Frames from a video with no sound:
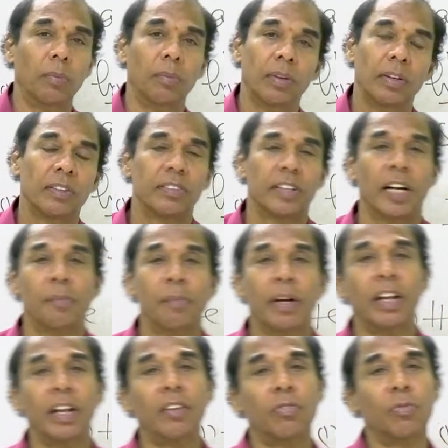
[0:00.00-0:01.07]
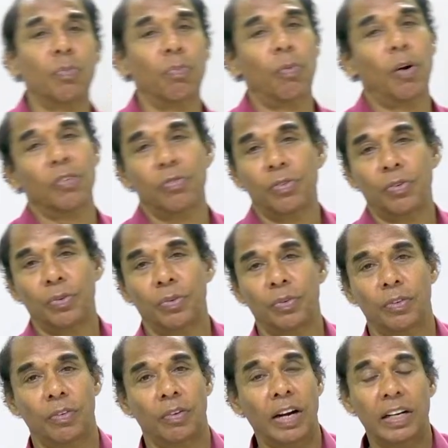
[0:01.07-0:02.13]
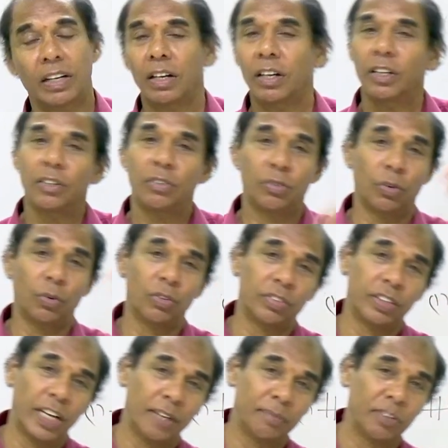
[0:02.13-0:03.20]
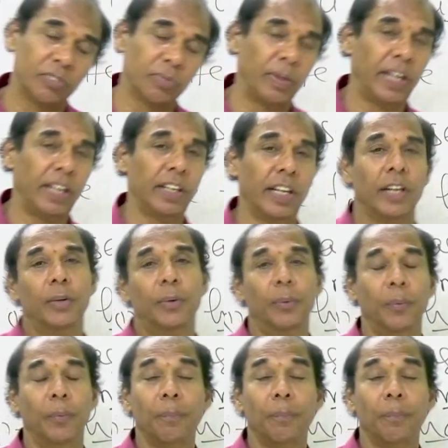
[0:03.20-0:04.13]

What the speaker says: Statement is positive, right? So question tag must be negative.